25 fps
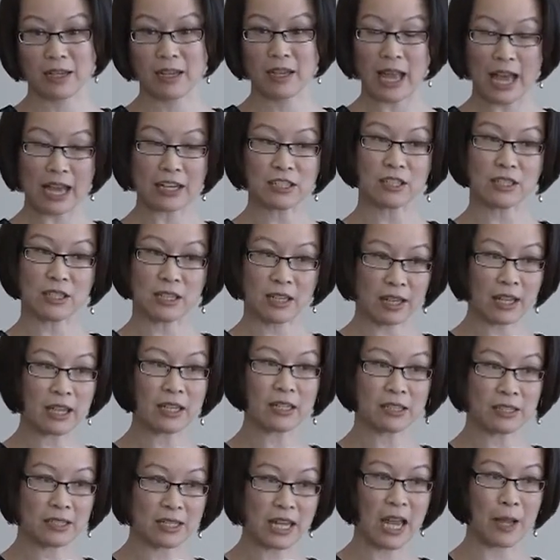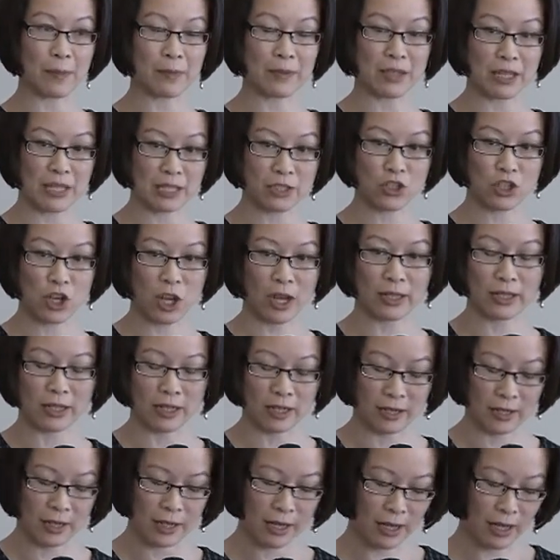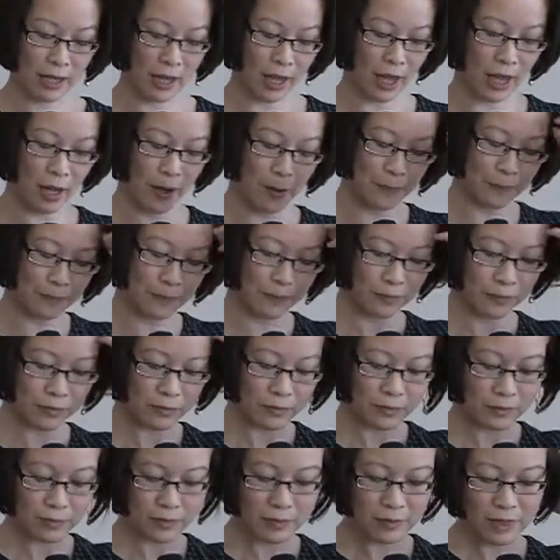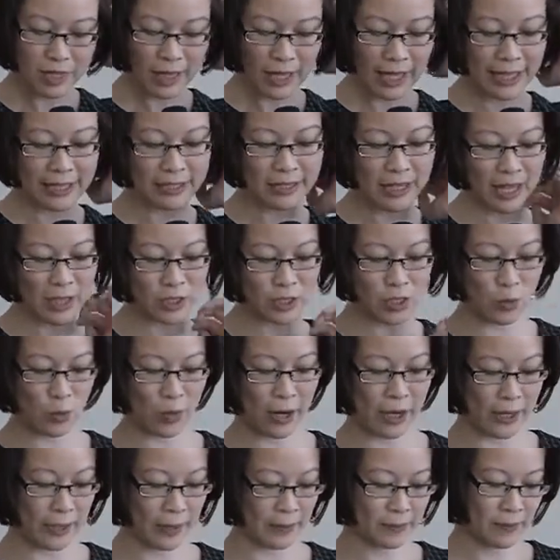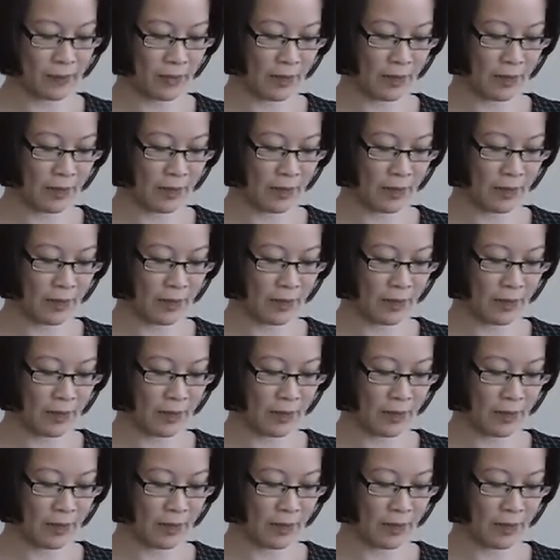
actually in depth in China and elsewhere,